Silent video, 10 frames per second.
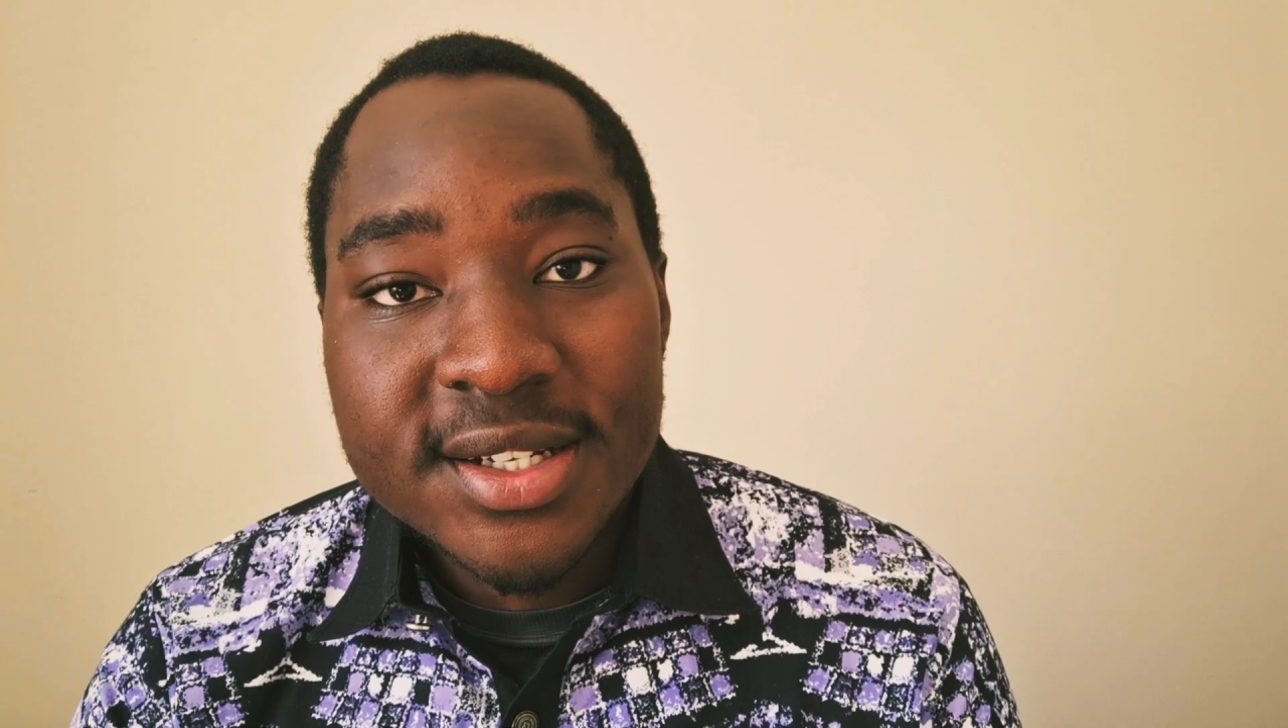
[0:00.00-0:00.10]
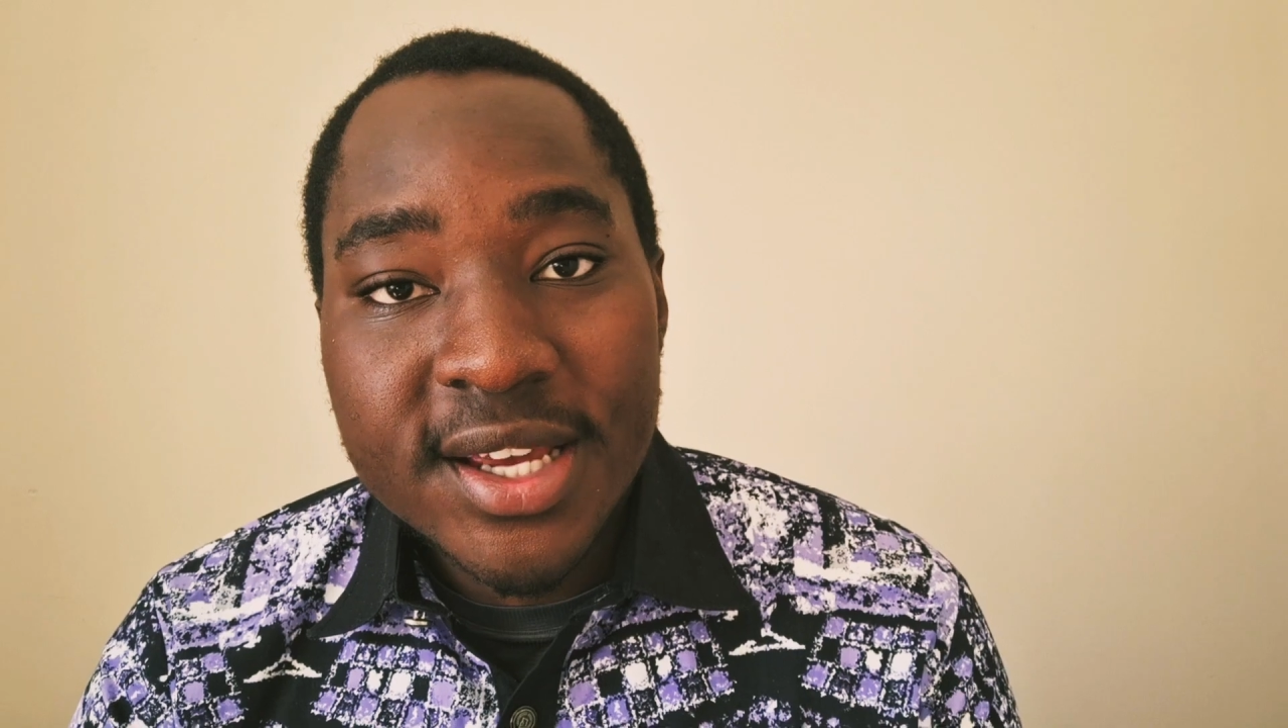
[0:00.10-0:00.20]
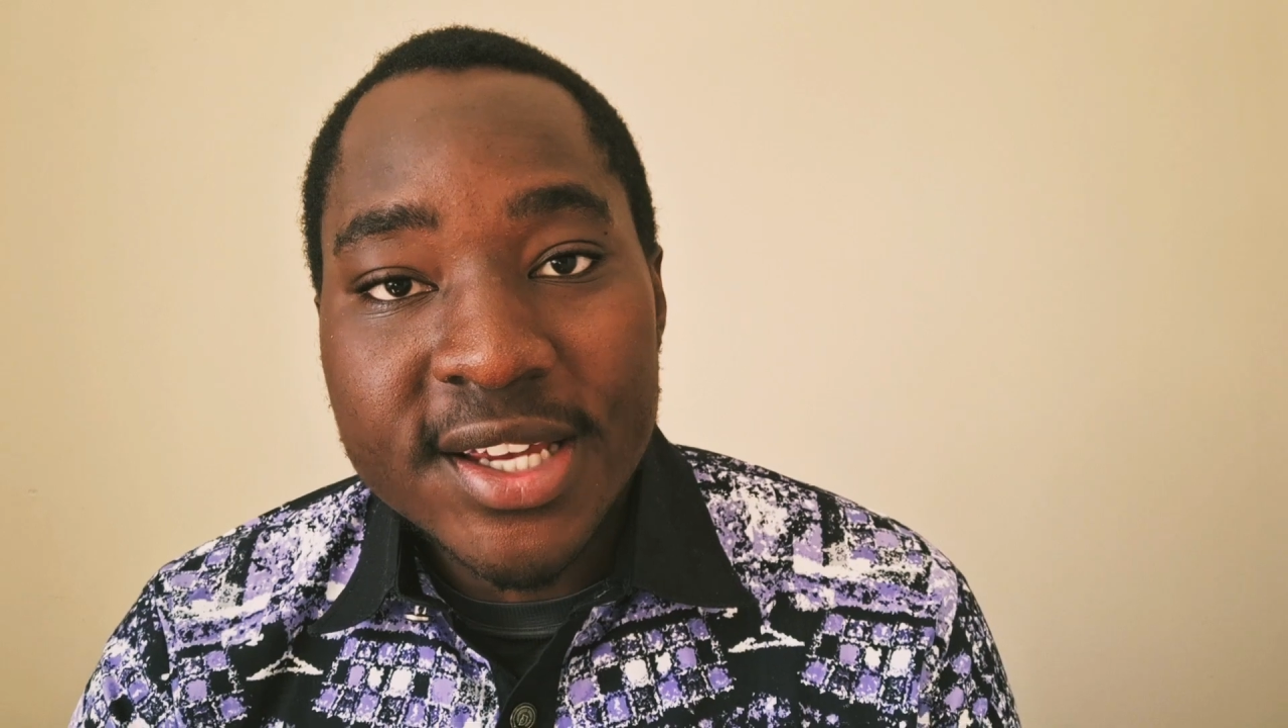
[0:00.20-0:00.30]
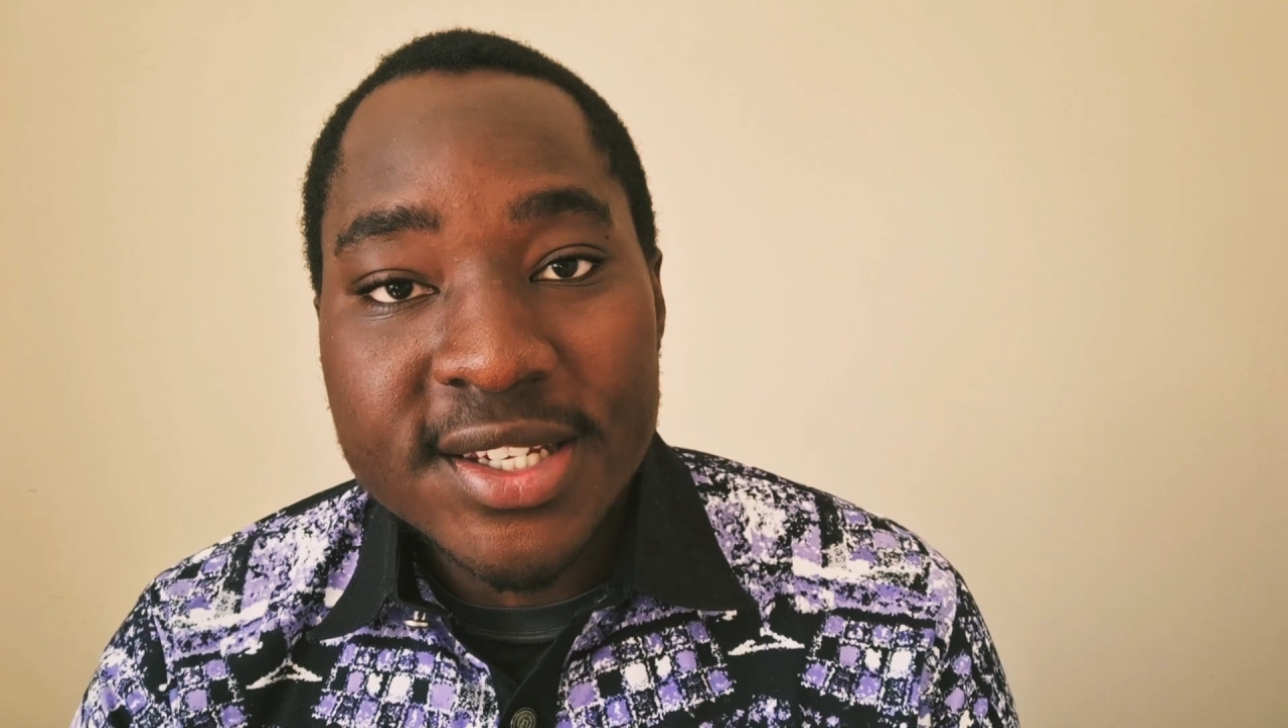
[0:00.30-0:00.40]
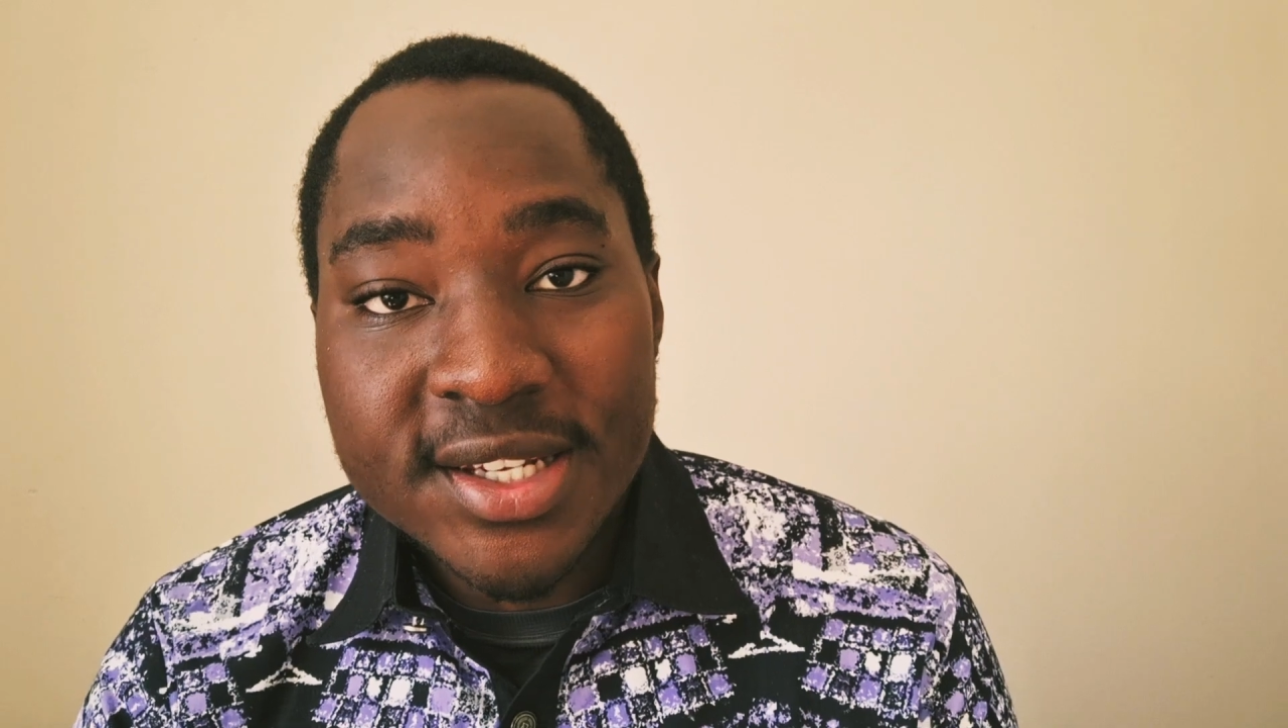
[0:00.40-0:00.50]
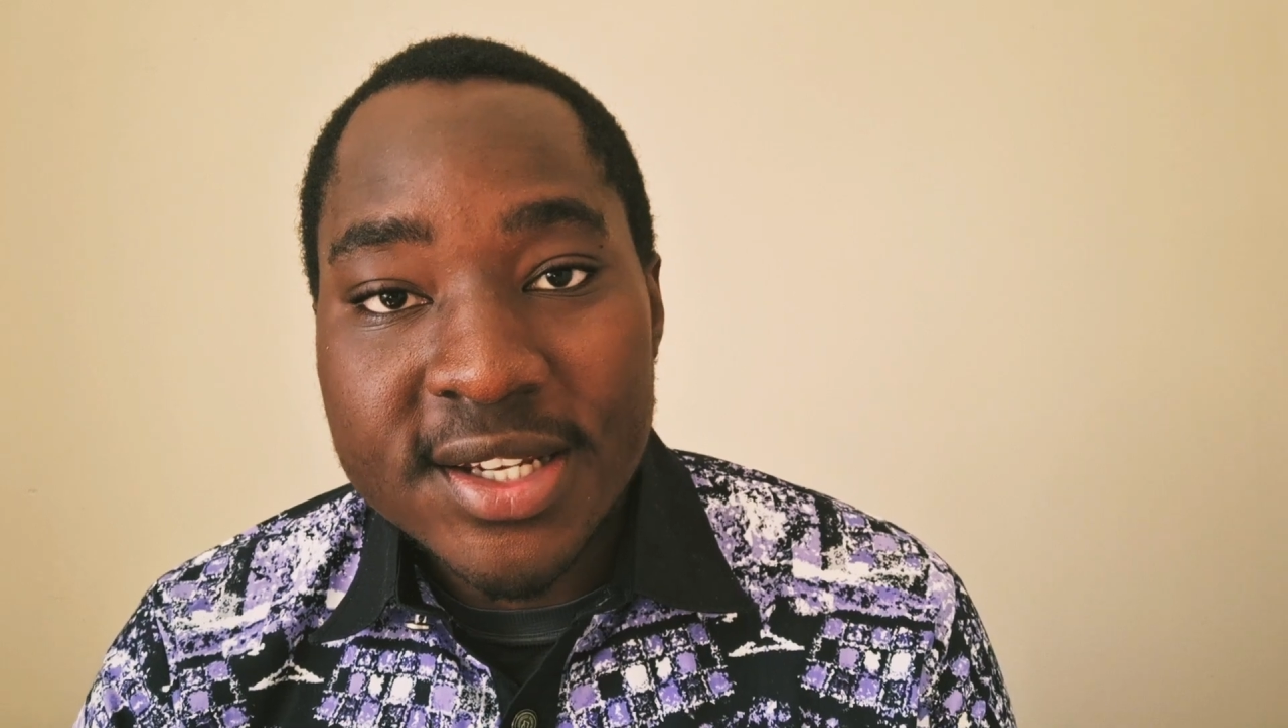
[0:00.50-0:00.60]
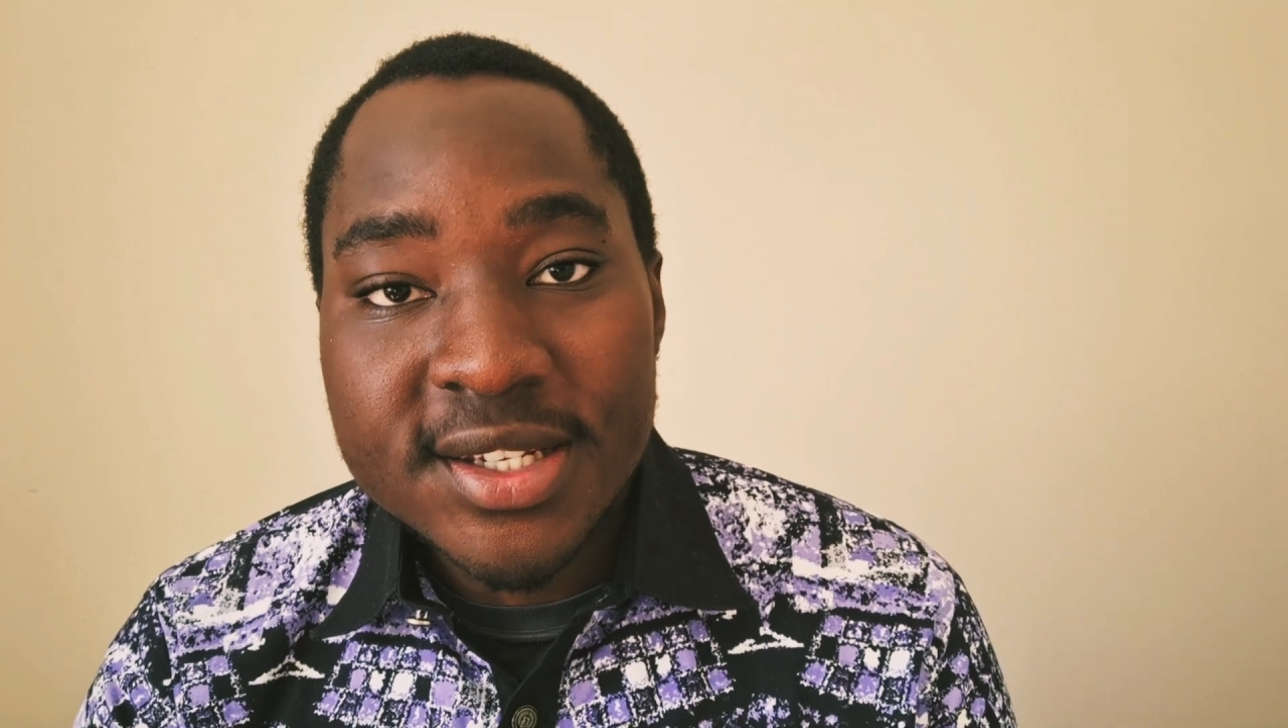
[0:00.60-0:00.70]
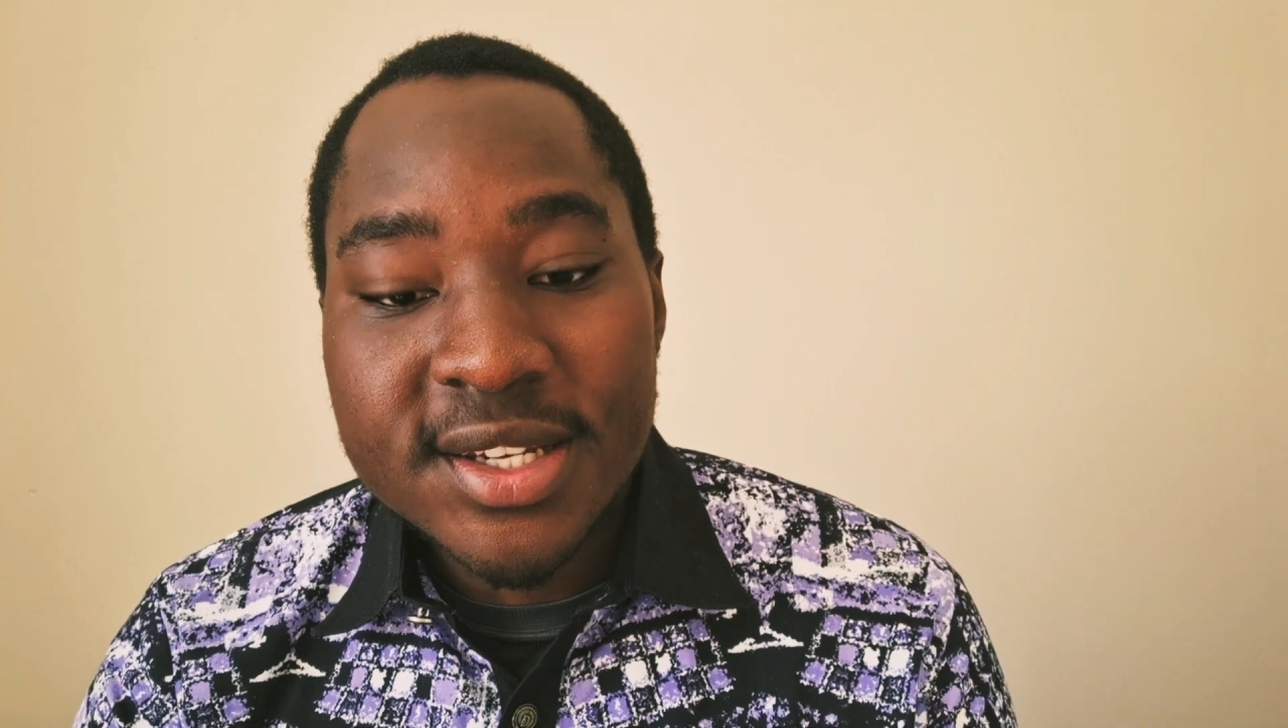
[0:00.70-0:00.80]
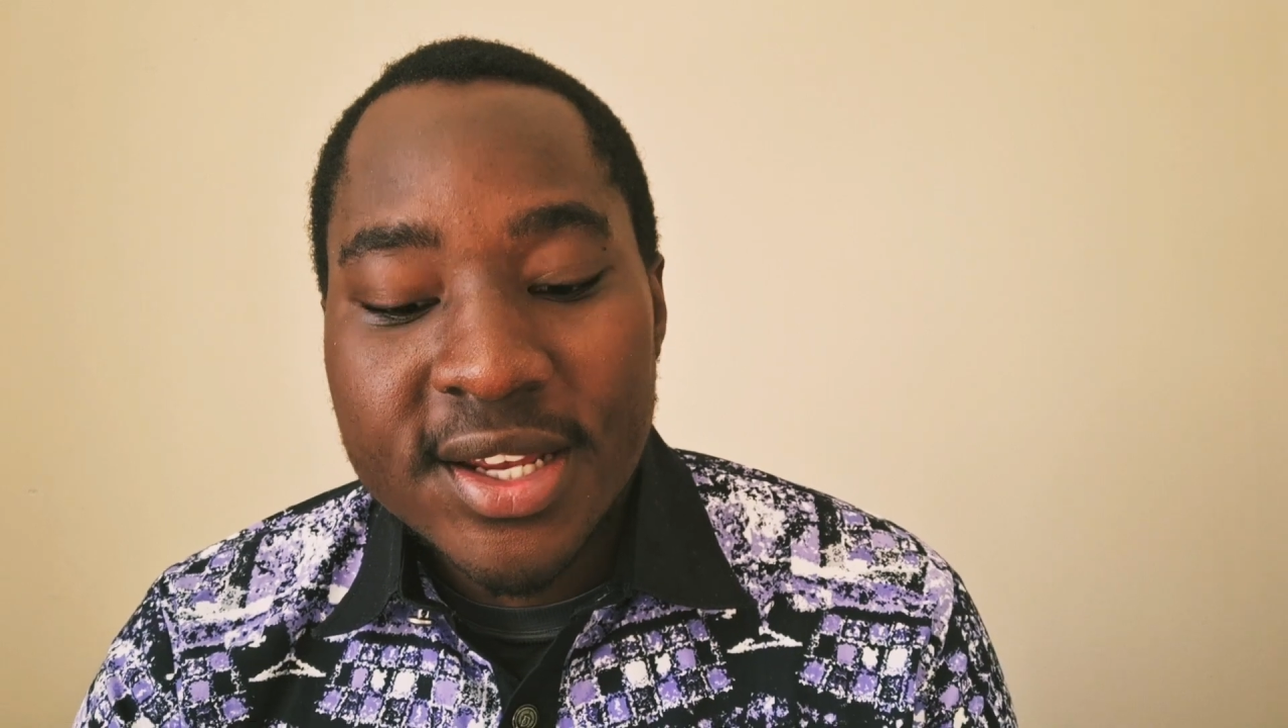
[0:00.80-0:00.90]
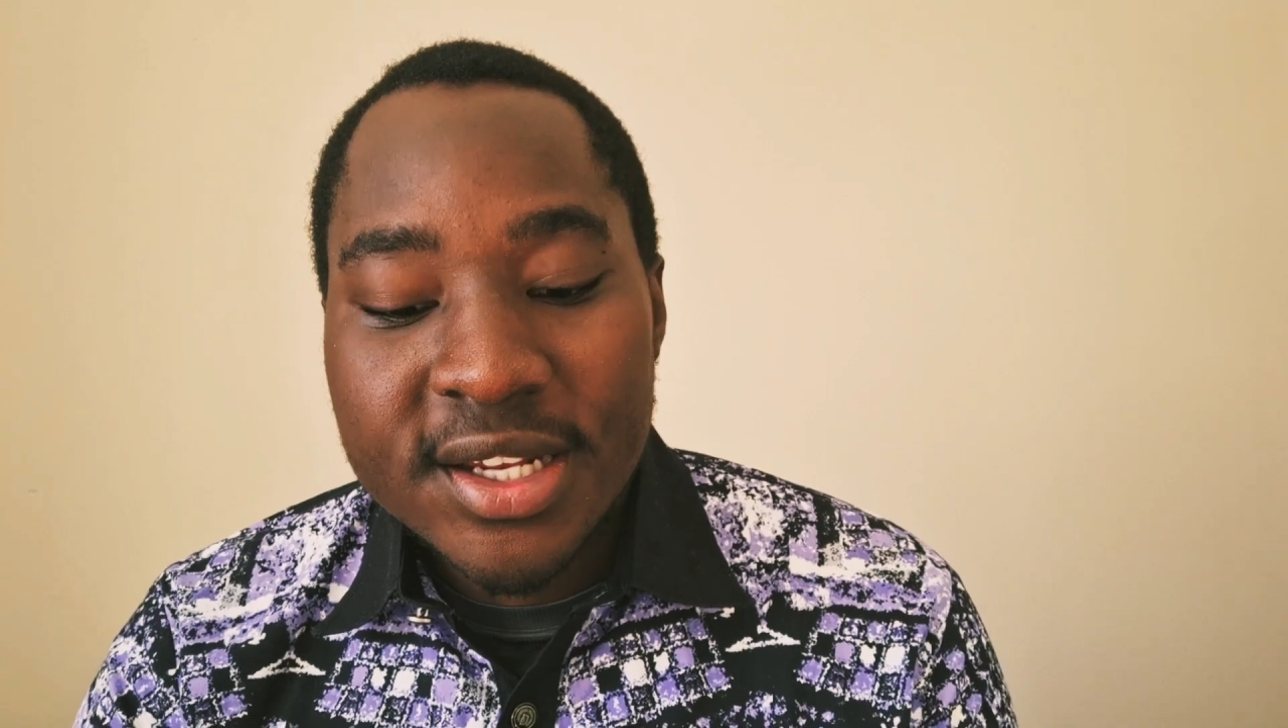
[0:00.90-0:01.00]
Exodus,